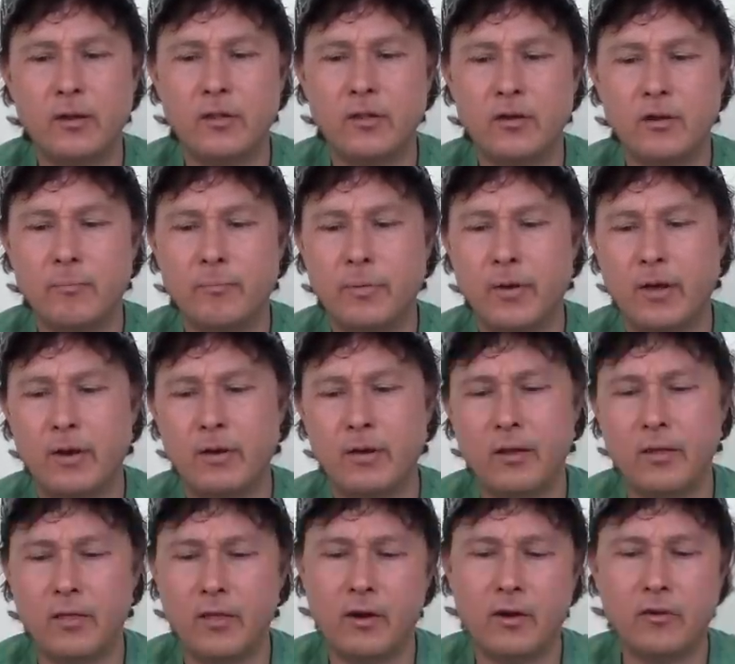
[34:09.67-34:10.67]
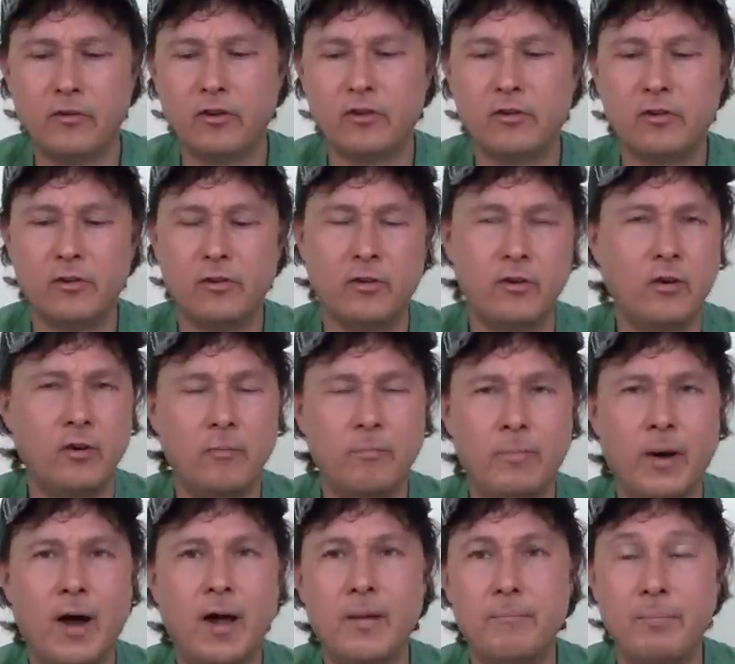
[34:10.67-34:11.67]
And then depending, and then I'll just, you know,
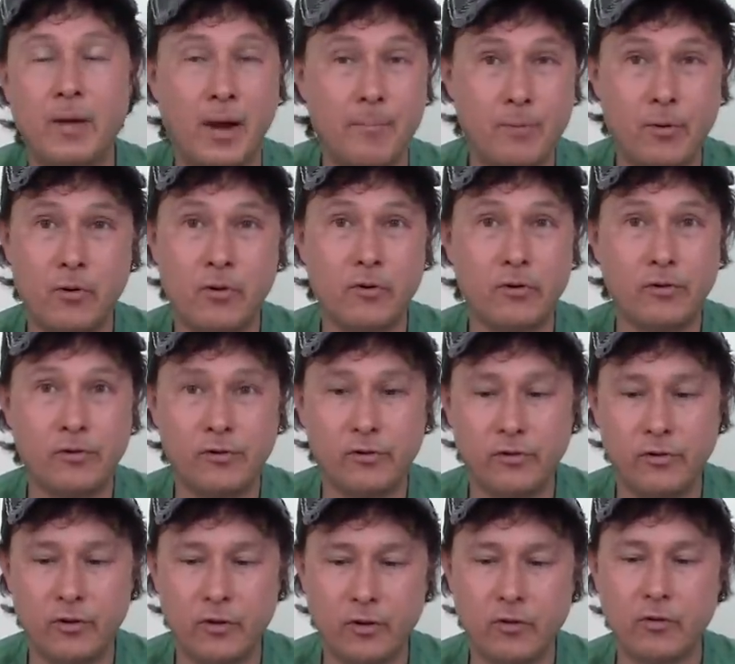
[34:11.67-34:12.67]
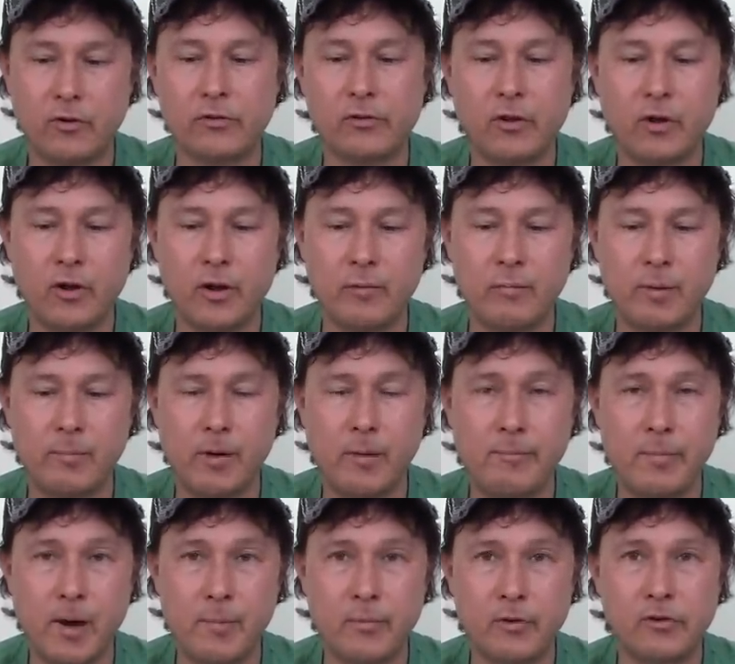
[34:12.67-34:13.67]
buy peppers, you know, because I got to make my
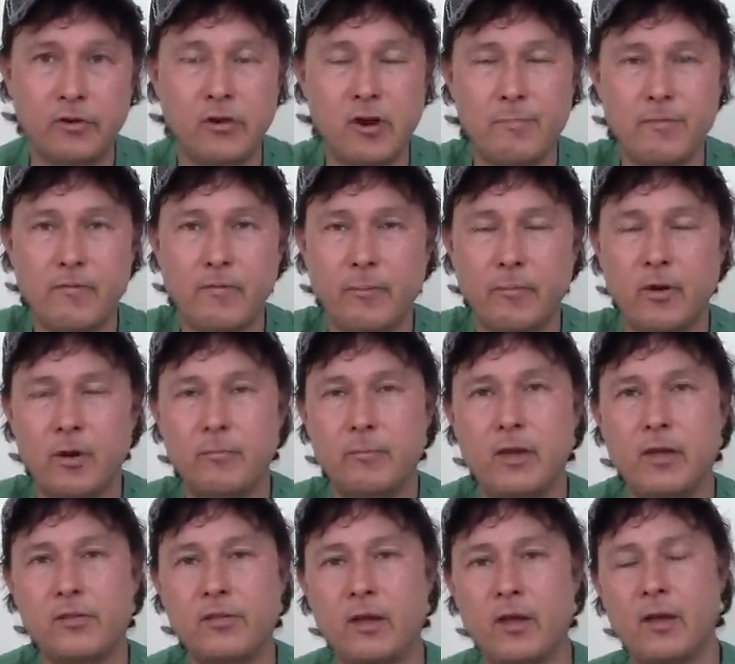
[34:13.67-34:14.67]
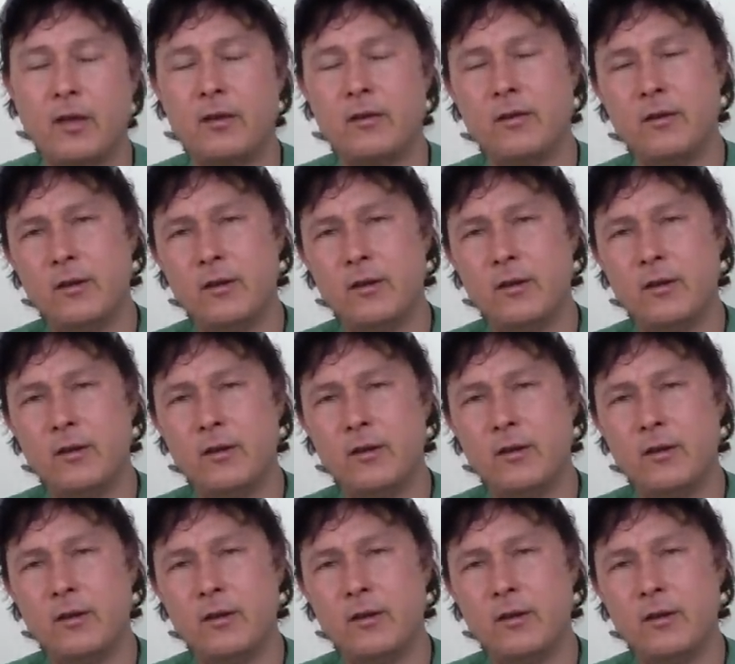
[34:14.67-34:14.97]
pepper soup if I'm going to make that.